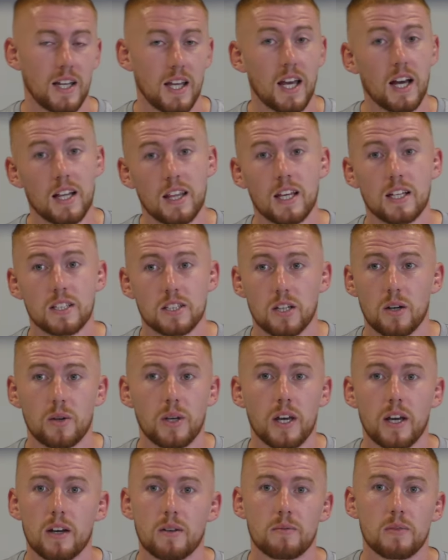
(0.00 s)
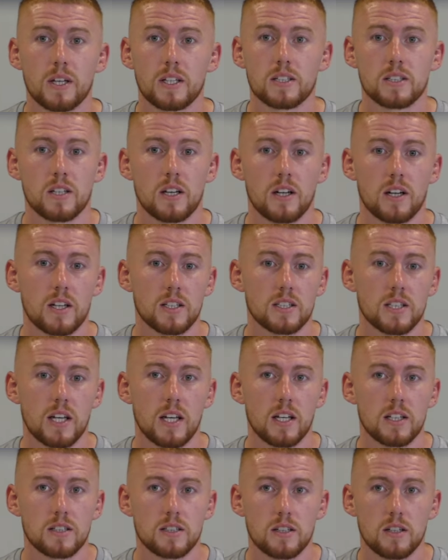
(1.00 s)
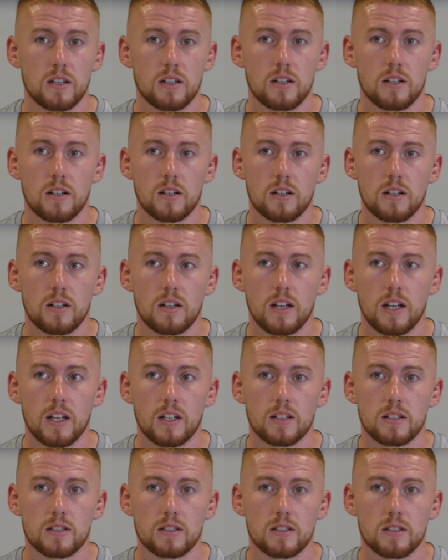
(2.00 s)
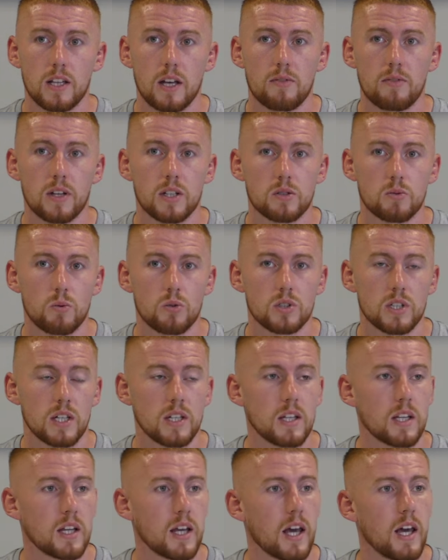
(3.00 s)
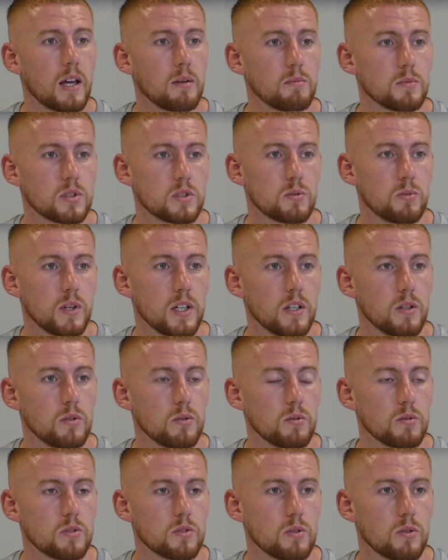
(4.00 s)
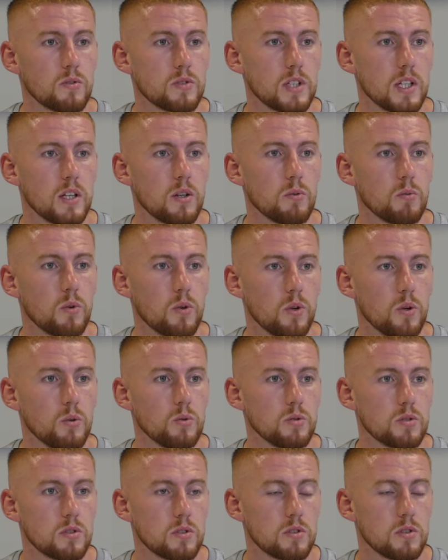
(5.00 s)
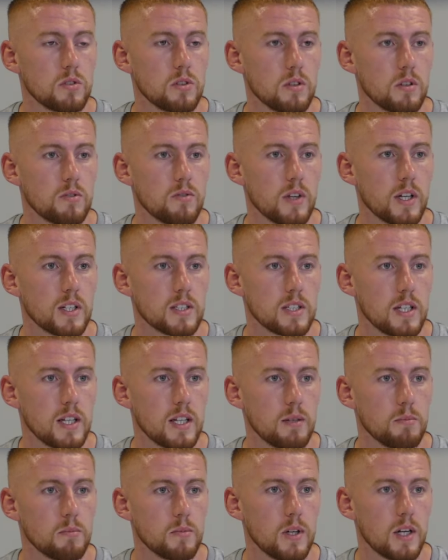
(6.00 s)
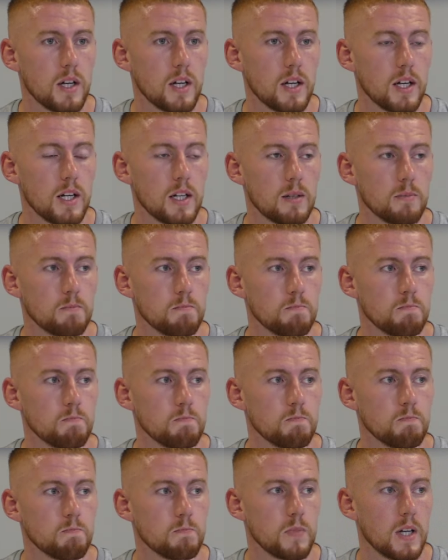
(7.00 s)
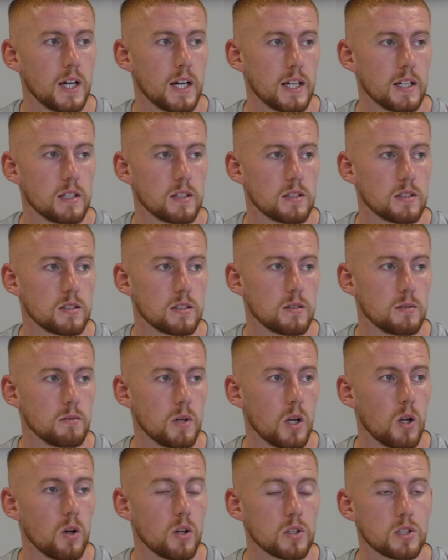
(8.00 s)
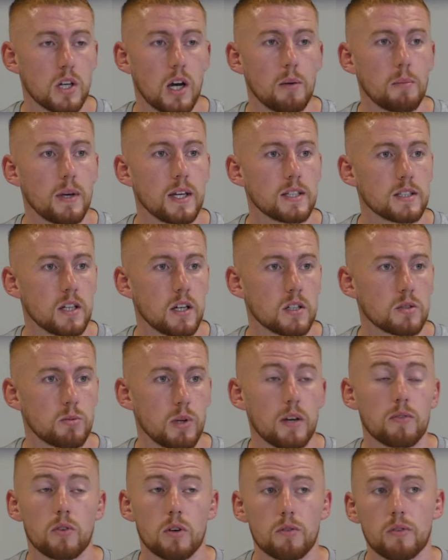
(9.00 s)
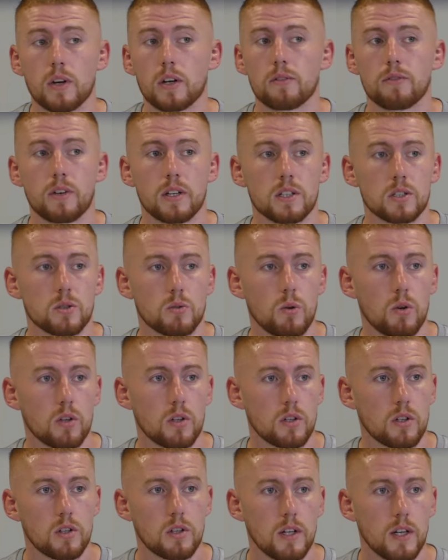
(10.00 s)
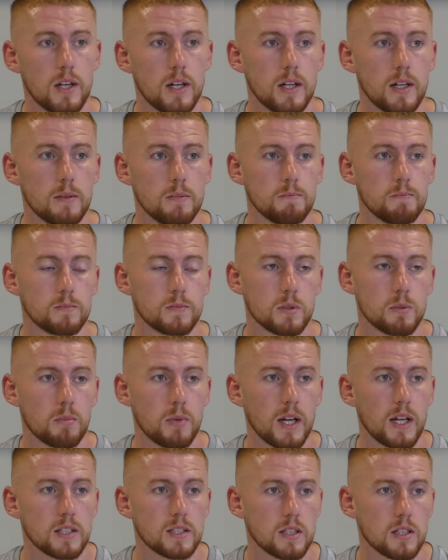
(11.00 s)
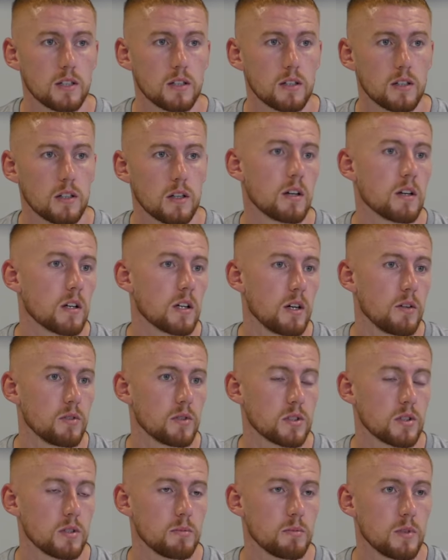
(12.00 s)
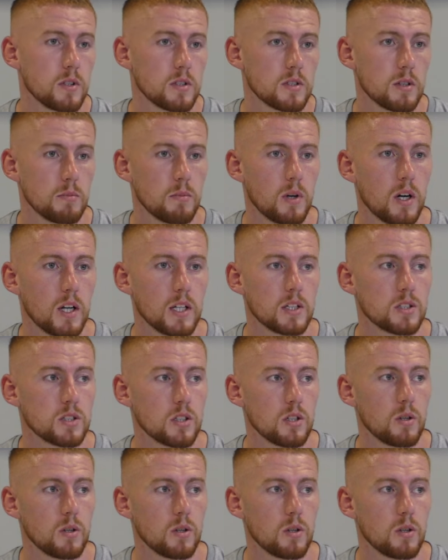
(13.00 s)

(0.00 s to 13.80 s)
Yeah, I think so. Yeah, it's like I said, it's definitely towards the end of the games when you sort of see who's the fitter team. And a lot of the time it is us. We have got a very fit squad, some players that can cover some mileage.